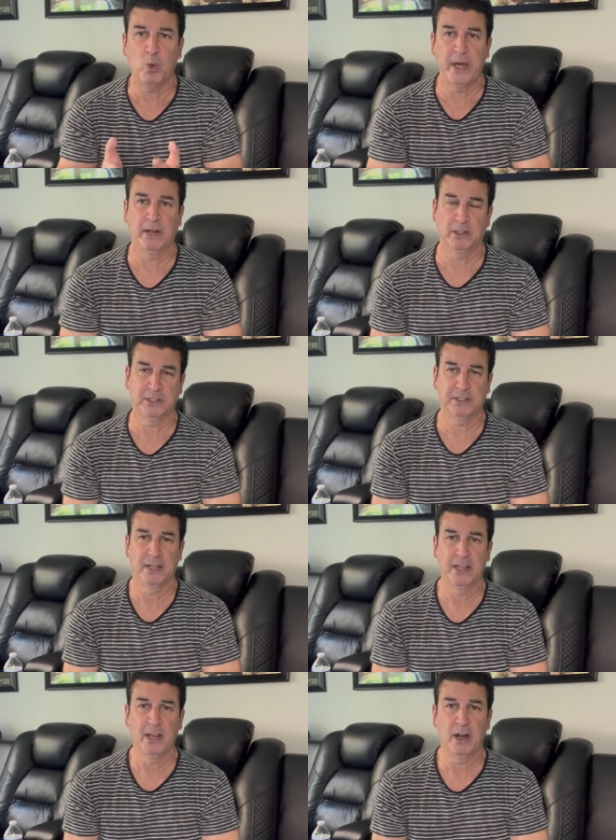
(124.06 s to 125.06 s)

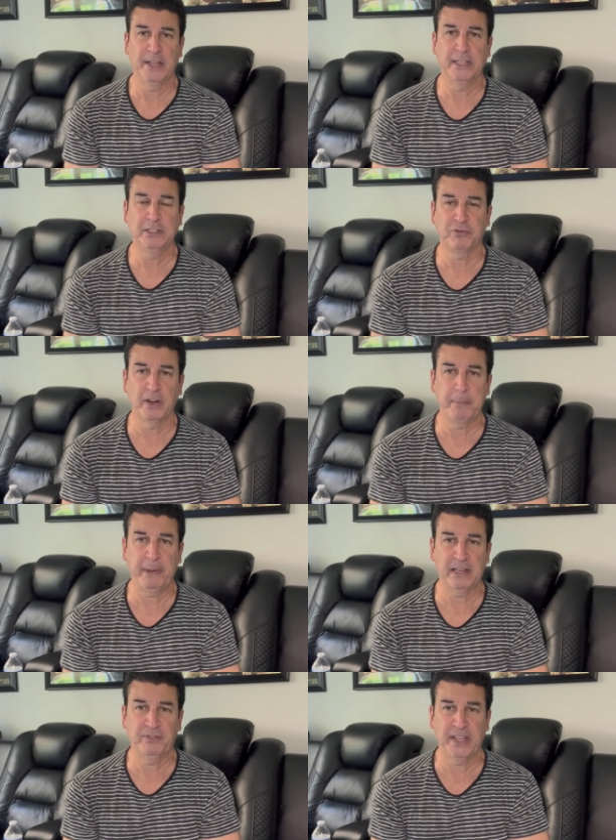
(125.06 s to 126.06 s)
winners on these free
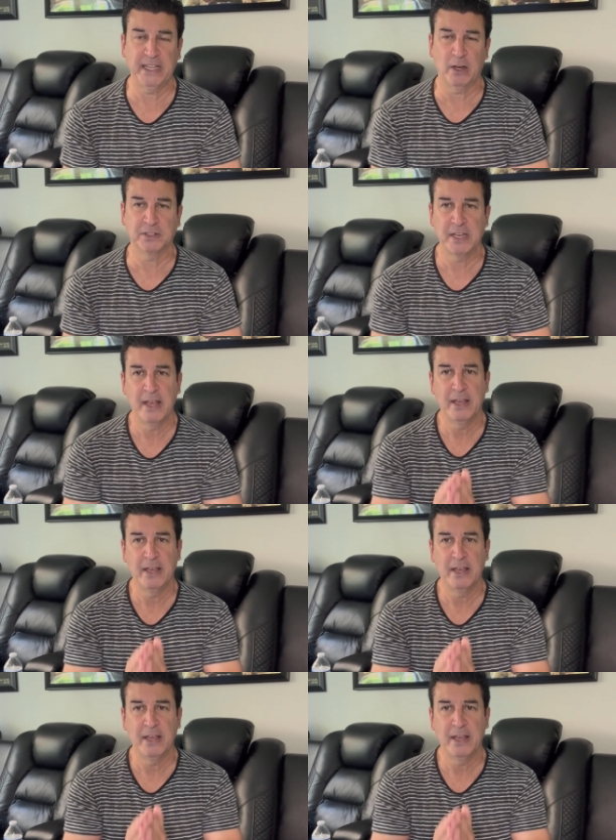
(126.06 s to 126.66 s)
pick videos.